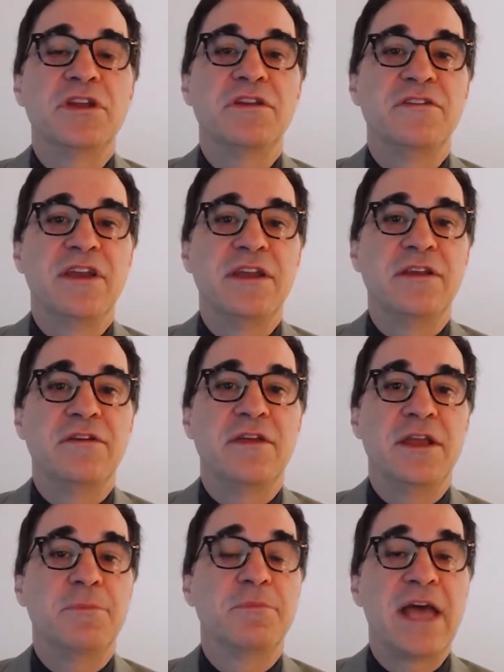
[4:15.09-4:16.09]
contained
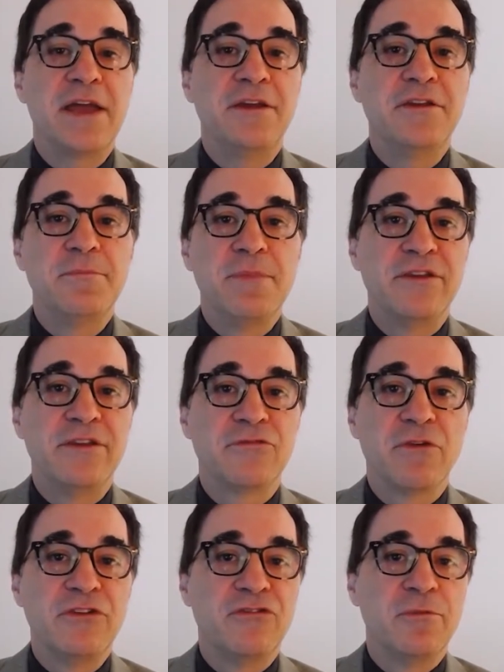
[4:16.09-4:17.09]
a
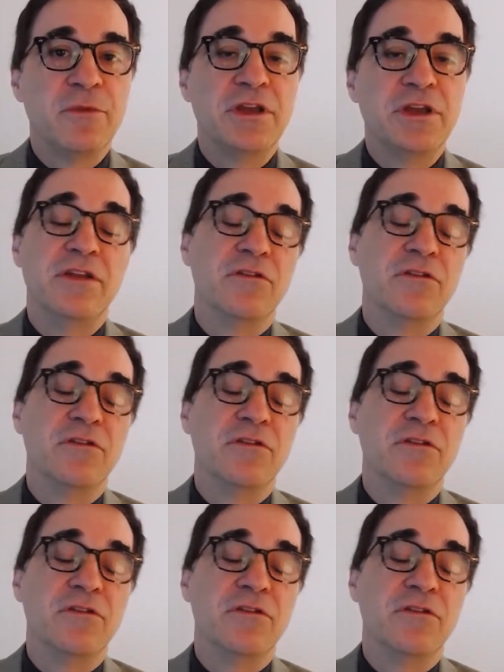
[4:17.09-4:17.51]
platinum-based regimen,